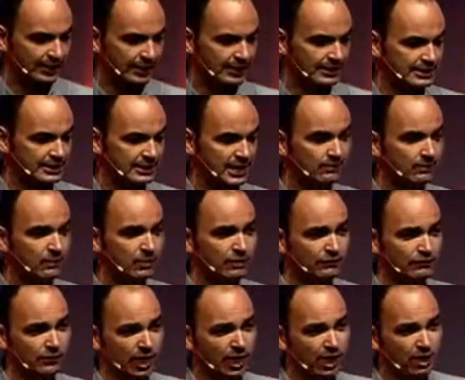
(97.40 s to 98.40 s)
It's the number
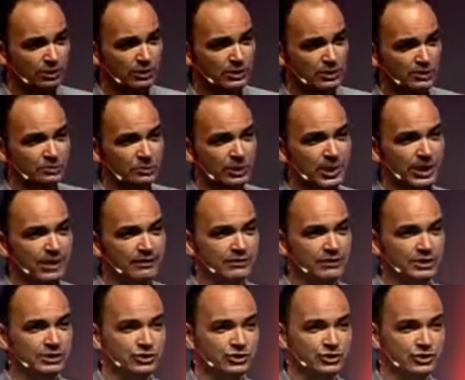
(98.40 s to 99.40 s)
of hours we have
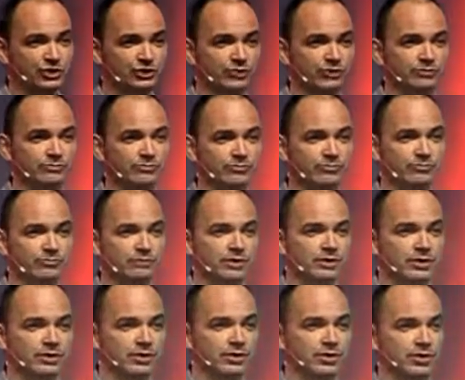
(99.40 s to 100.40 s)
each year.
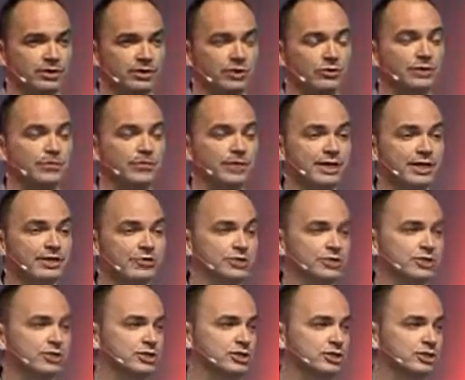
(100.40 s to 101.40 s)
Now, the big
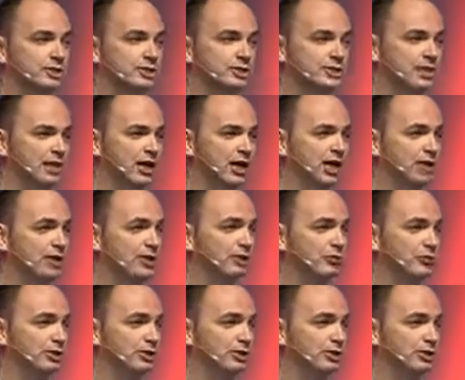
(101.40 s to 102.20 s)
question is, how are